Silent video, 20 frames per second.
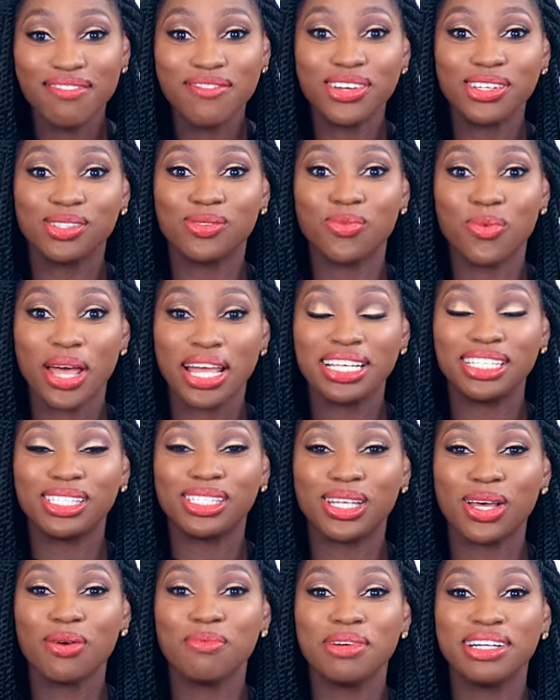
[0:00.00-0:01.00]
of us
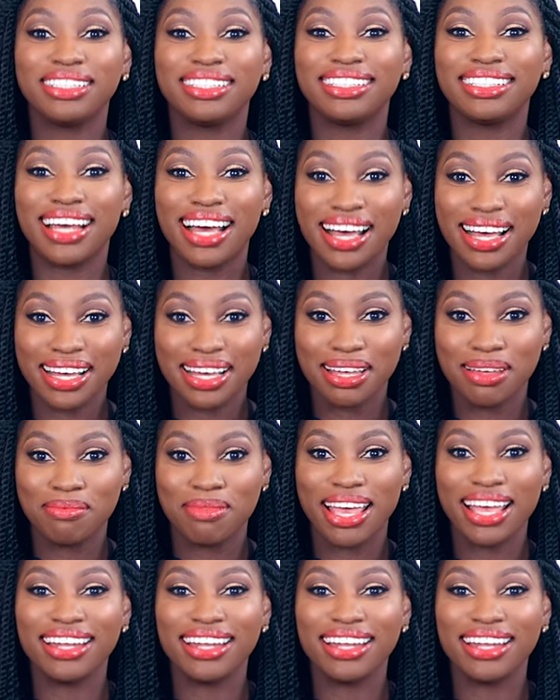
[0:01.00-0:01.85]
waste so much time.